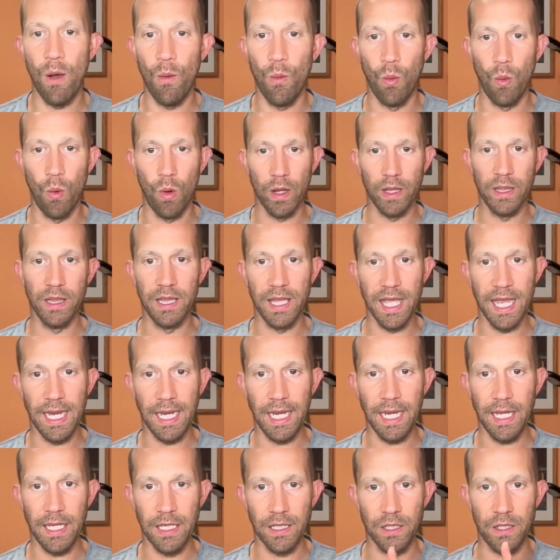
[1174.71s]
one thing
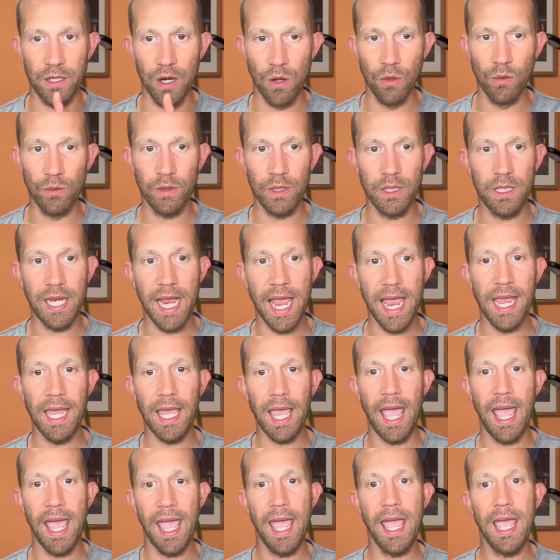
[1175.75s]
is. Don't take
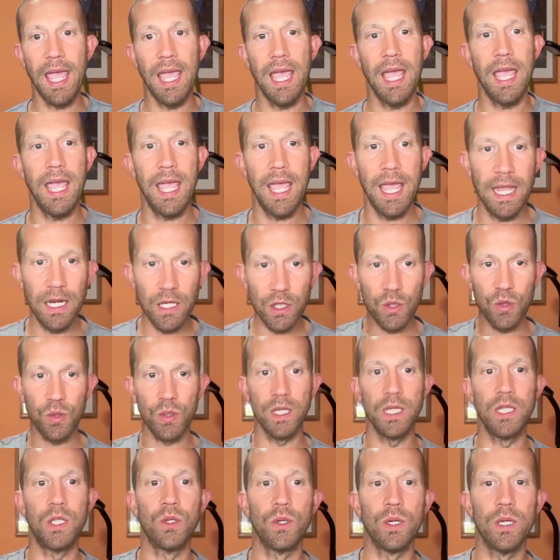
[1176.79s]
a entry
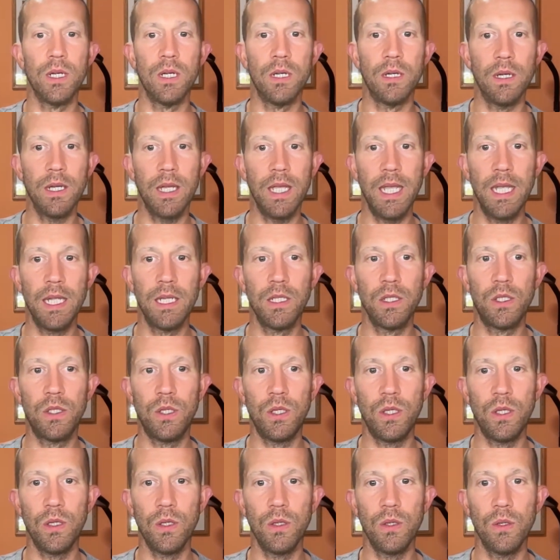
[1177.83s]
drill
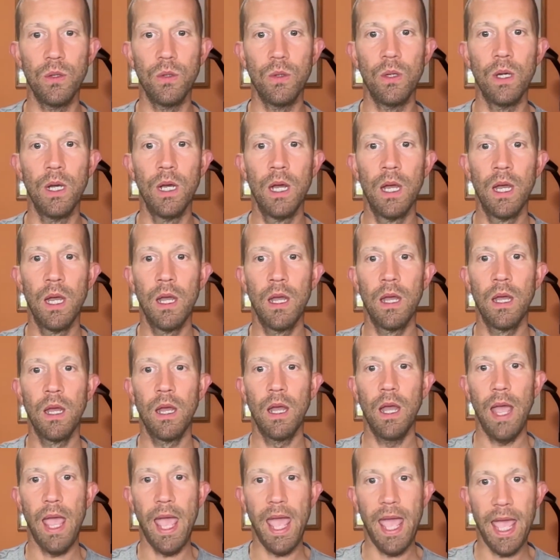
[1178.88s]
into
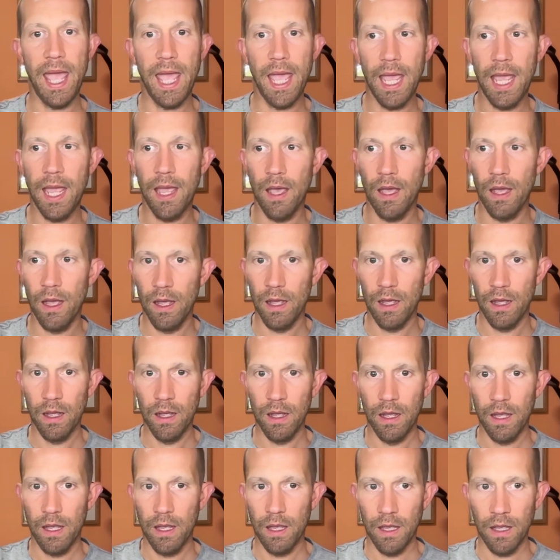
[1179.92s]
a
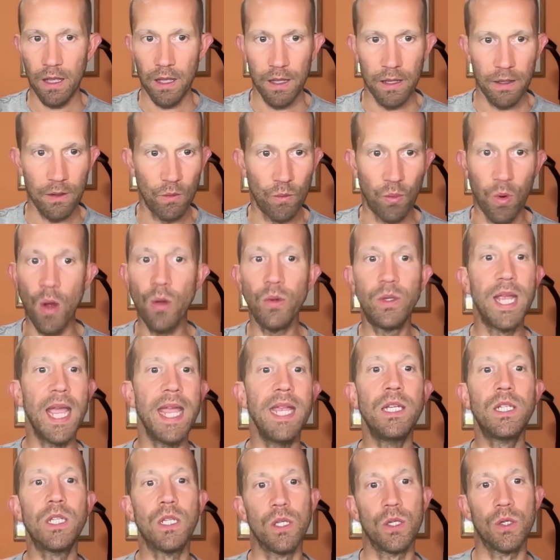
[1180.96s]

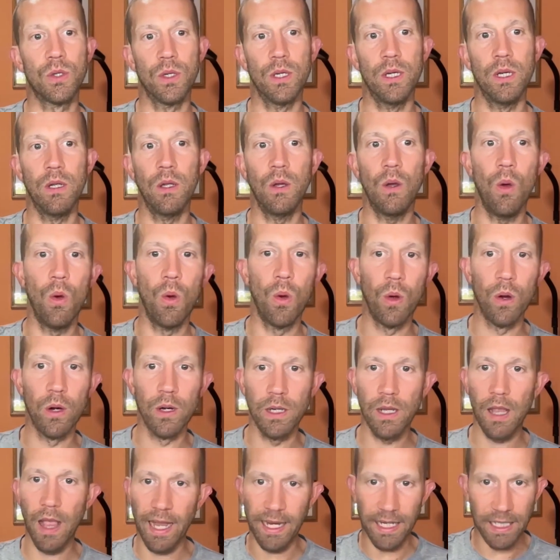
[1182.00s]
rotation drill, or
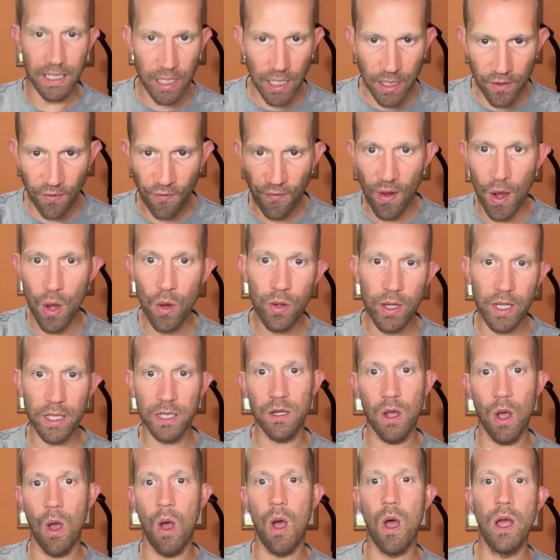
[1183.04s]
like just focus
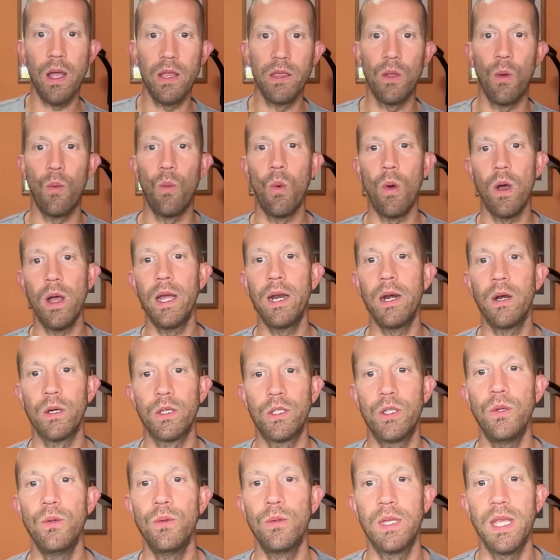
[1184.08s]
on the 1 or
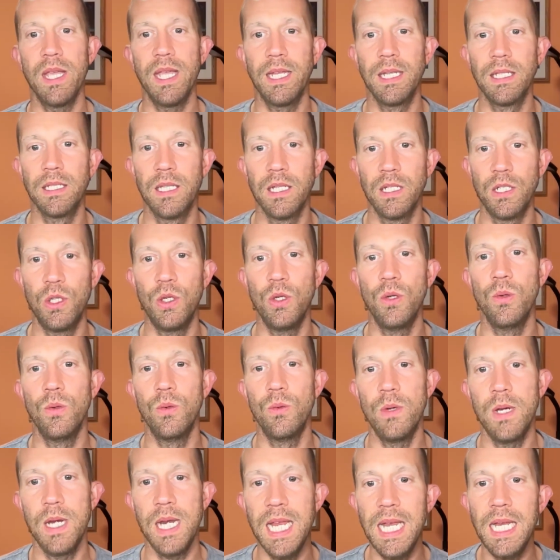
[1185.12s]
2 things that you
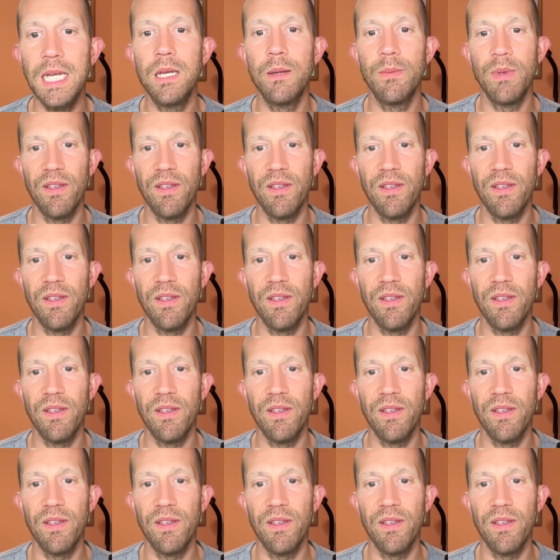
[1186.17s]
need to be